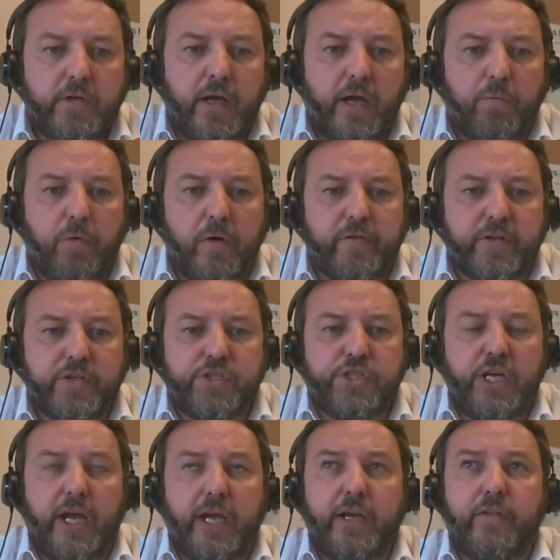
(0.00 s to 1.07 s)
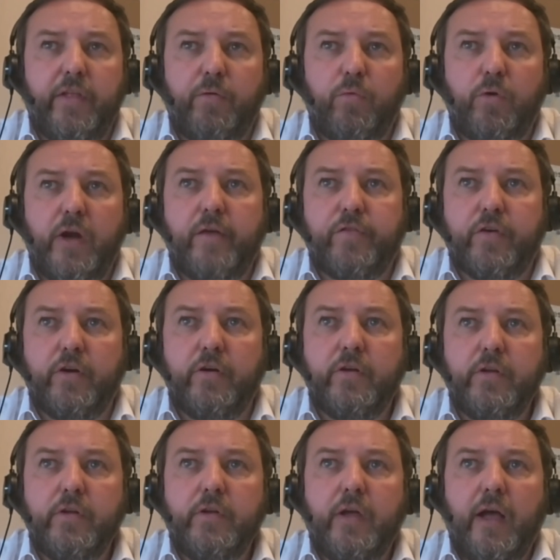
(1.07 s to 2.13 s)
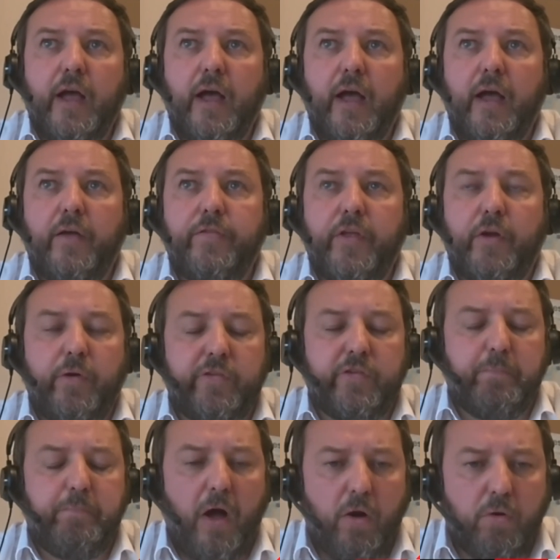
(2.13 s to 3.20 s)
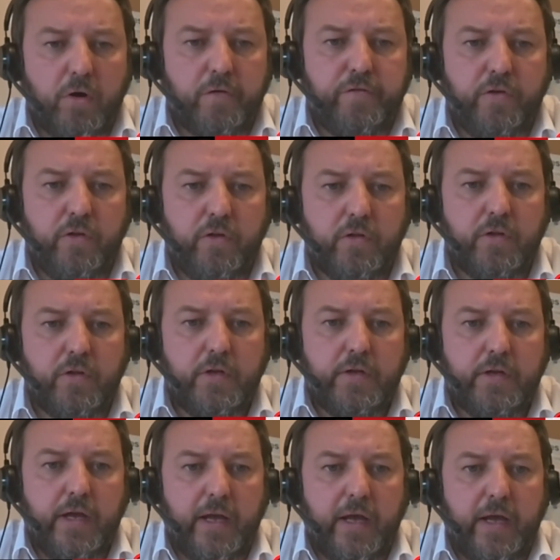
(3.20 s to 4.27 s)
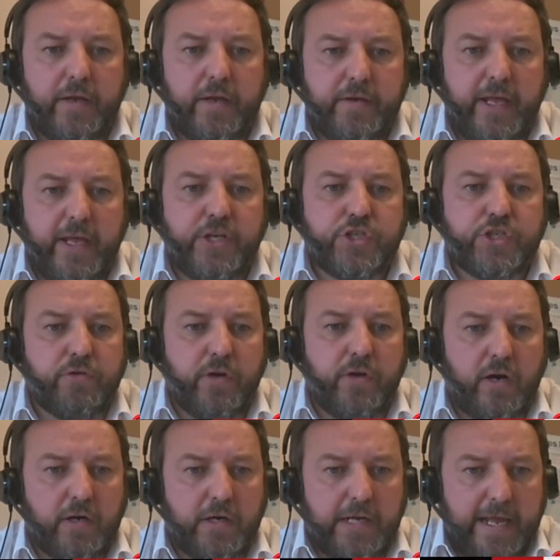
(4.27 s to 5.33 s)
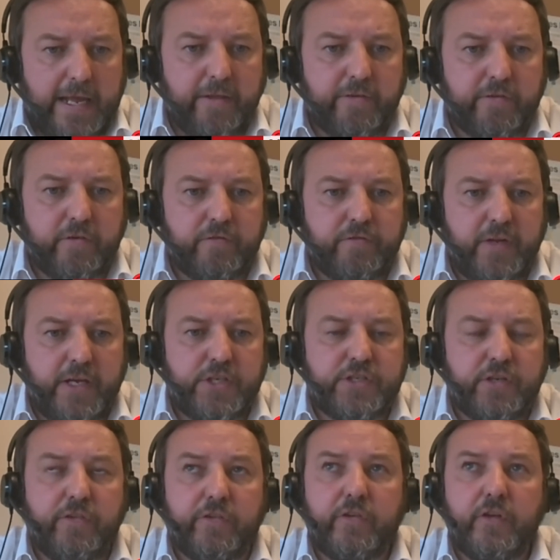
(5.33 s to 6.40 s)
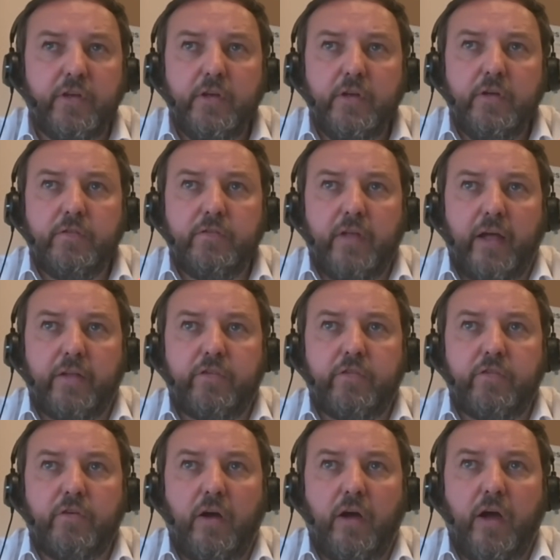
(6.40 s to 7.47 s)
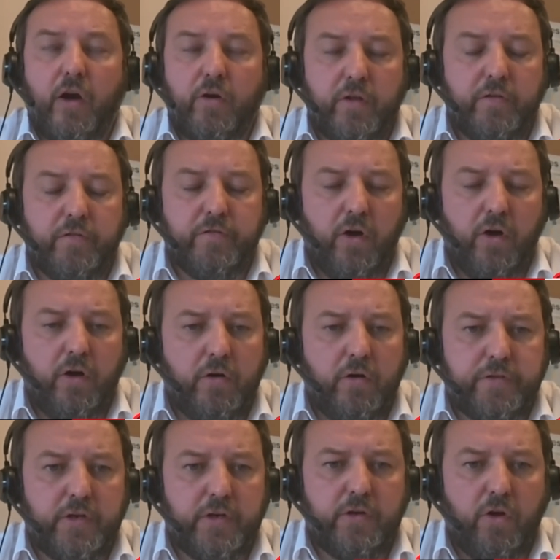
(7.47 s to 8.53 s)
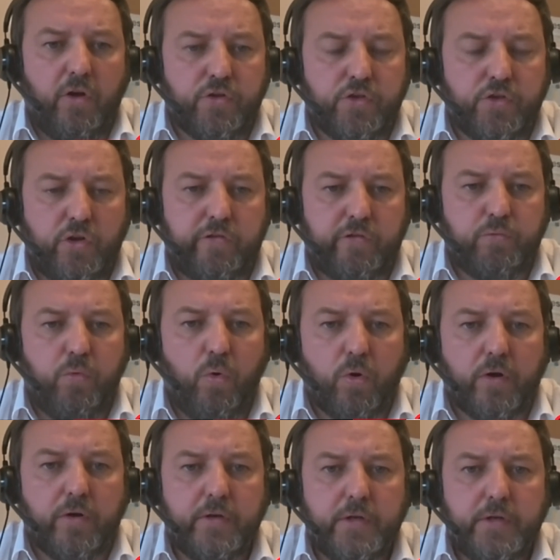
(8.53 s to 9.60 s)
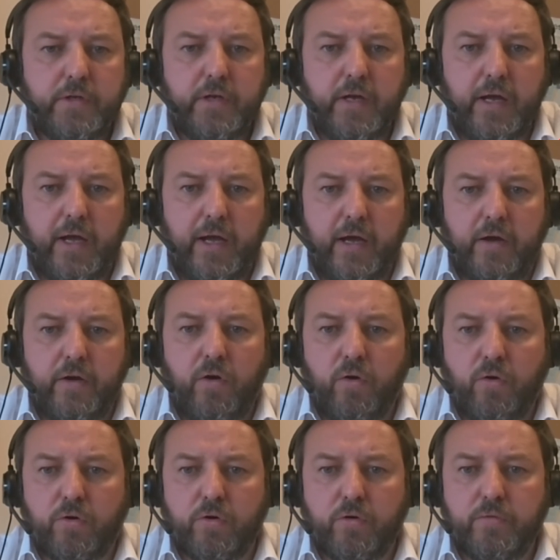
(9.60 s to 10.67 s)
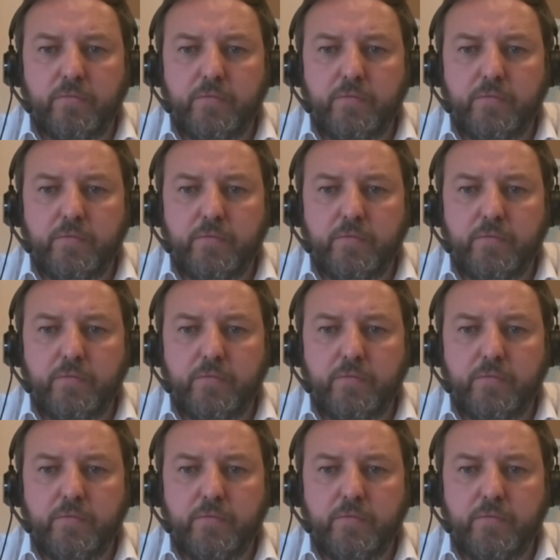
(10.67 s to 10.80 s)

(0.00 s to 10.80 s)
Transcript: whether it's China, that wherever there is a powerful nation or alliance of nations that are involved in an unjust war or